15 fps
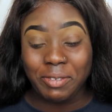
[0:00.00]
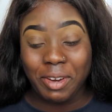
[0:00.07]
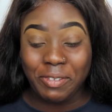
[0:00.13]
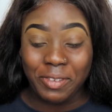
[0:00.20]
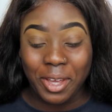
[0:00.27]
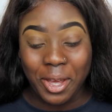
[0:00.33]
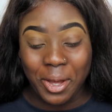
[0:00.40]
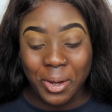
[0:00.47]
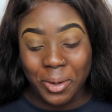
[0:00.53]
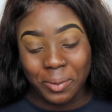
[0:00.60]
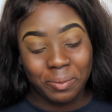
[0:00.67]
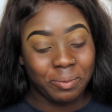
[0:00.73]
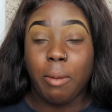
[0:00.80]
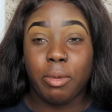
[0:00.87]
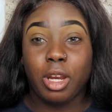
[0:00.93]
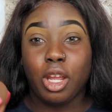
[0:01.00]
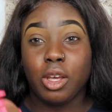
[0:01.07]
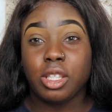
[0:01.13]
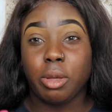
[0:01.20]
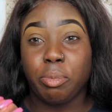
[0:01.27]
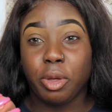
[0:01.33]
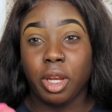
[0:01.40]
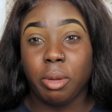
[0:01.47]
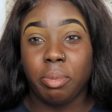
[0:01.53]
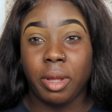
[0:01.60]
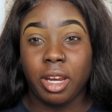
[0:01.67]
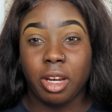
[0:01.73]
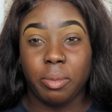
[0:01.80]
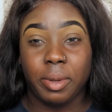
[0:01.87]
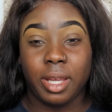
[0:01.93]
the review. I'm gonna use a beauty
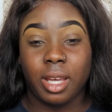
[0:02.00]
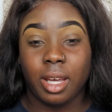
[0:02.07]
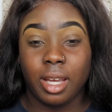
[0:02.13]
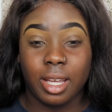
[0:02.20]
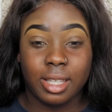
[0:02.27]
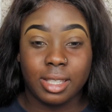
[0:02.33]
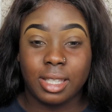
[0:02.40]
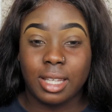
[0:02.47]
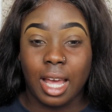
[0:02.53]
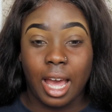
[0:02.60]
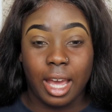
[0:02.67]
blender because